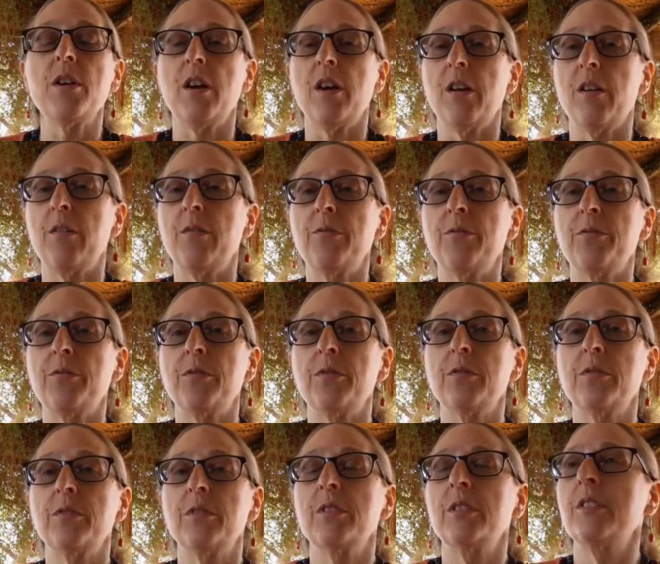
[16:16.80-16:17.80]
of
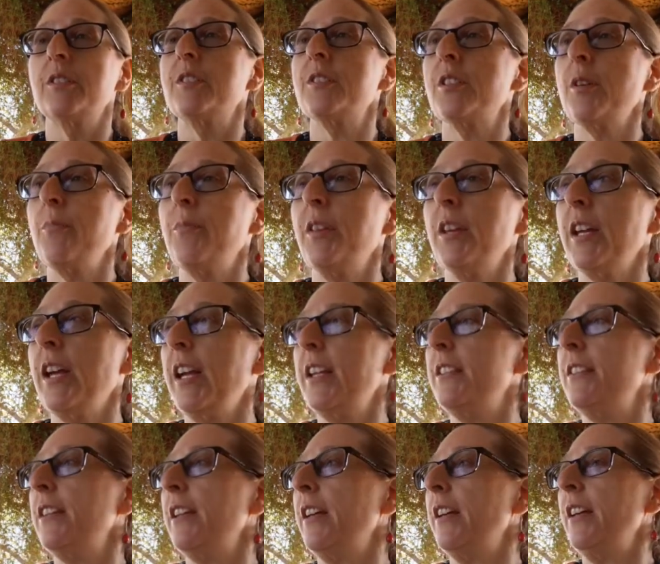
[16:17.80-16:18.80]
something I
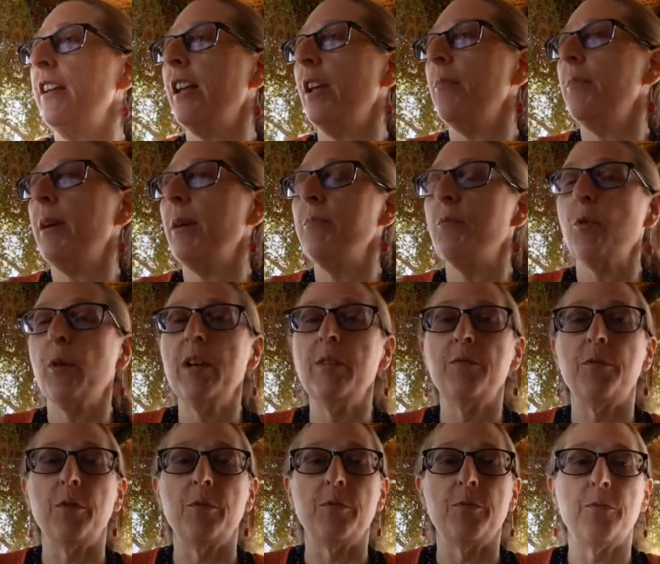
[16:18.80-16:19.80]
did, and I'm
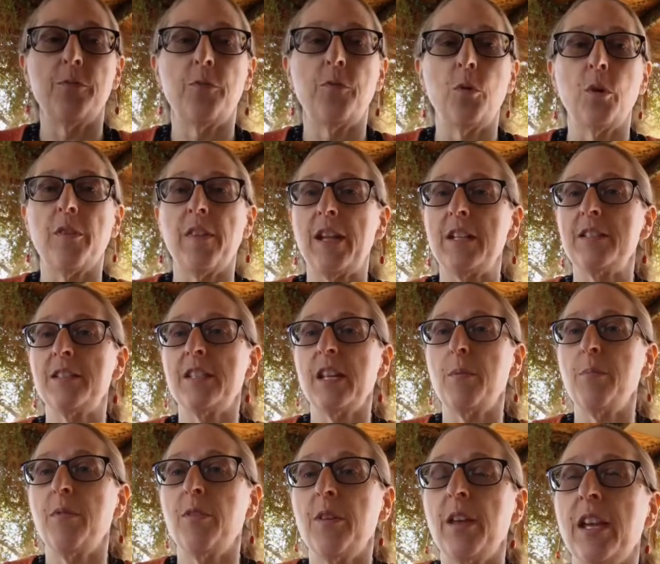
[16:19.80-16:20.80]
grateful for that
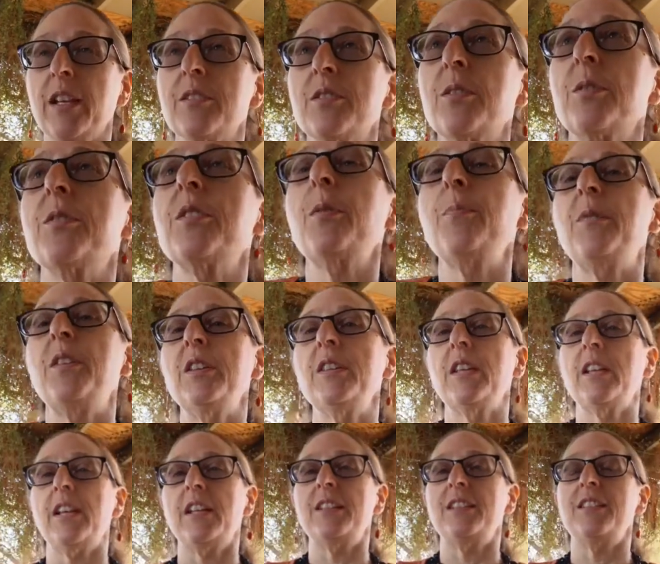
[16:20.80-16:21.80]
same thing. So something
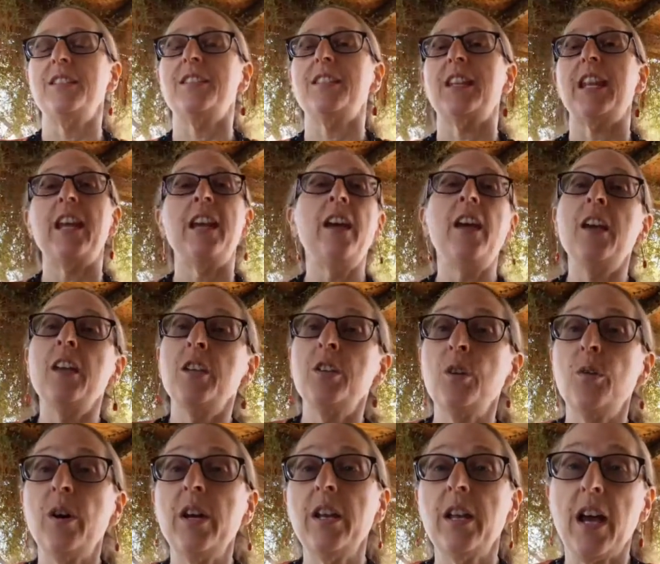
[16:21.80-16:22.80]
that I did today, you
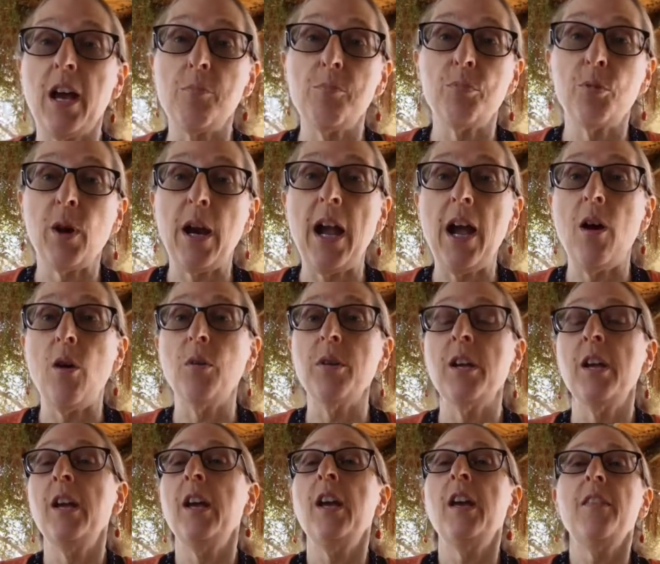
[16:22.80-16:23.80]
know what? I'm proud
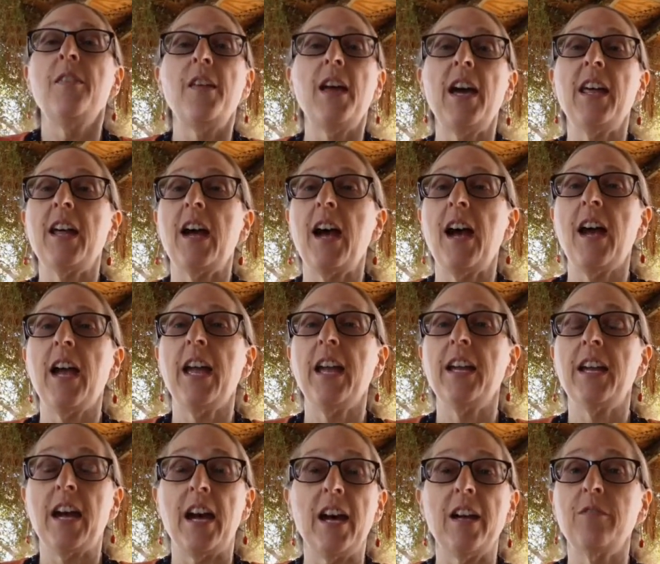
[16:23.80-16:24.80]
that I
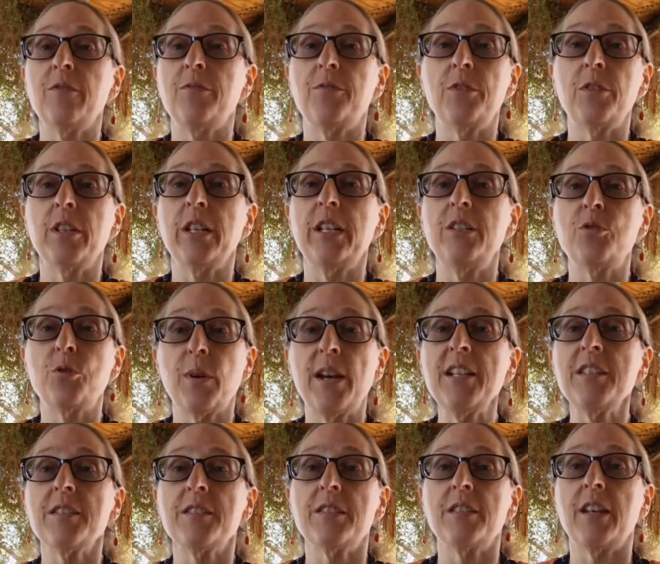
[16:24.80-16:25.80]
got fully
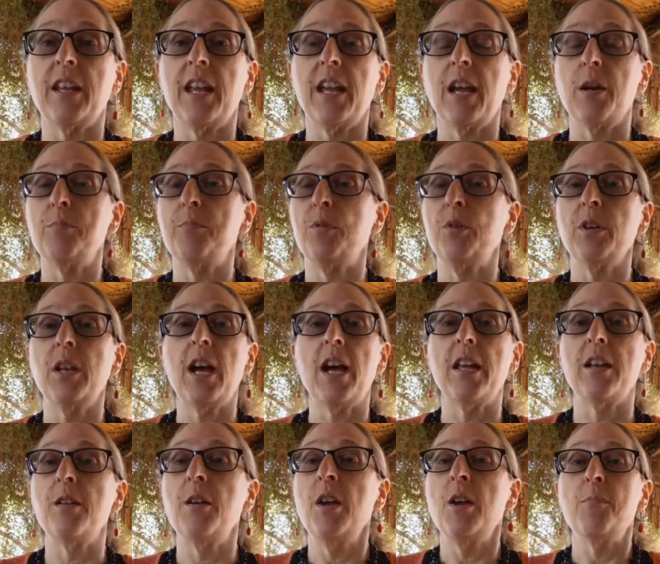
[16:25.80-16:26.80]
dressed today. I put
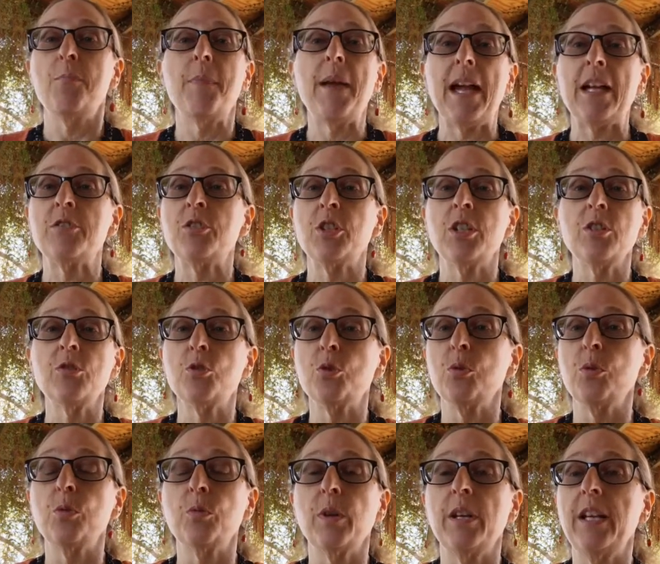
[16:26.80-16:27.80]
on matching
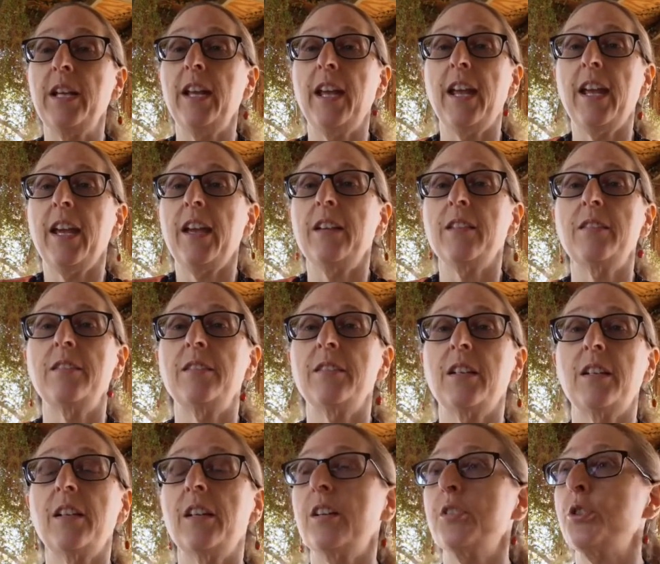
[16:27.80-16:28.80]
jewelry and
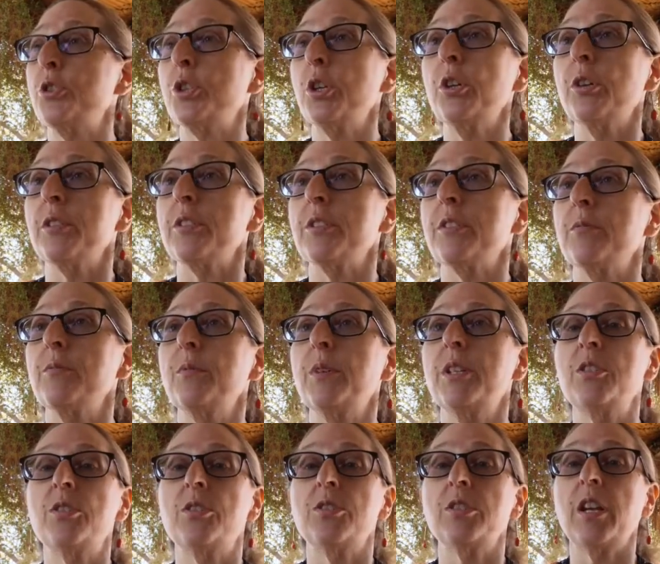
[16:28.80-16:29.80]
a shirt,
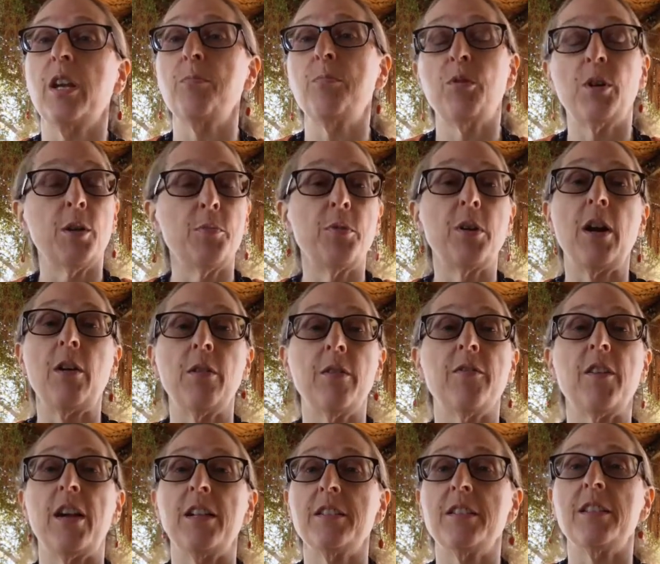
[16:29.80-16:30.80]
which I'm pretty proud of
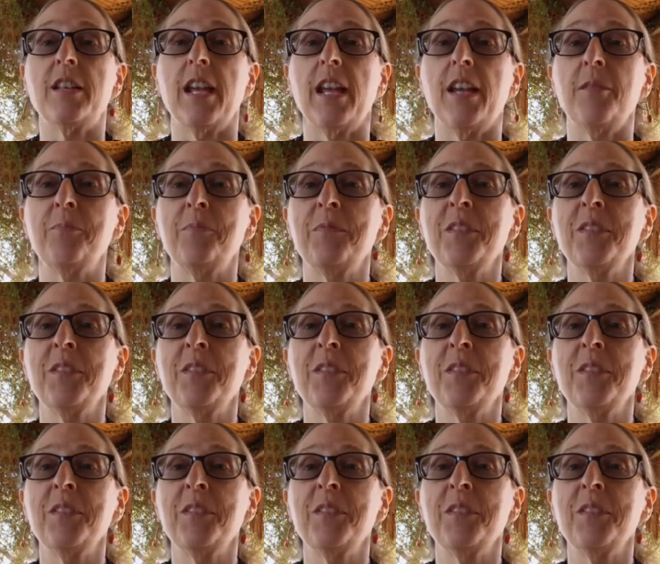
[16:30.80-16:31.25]
that today.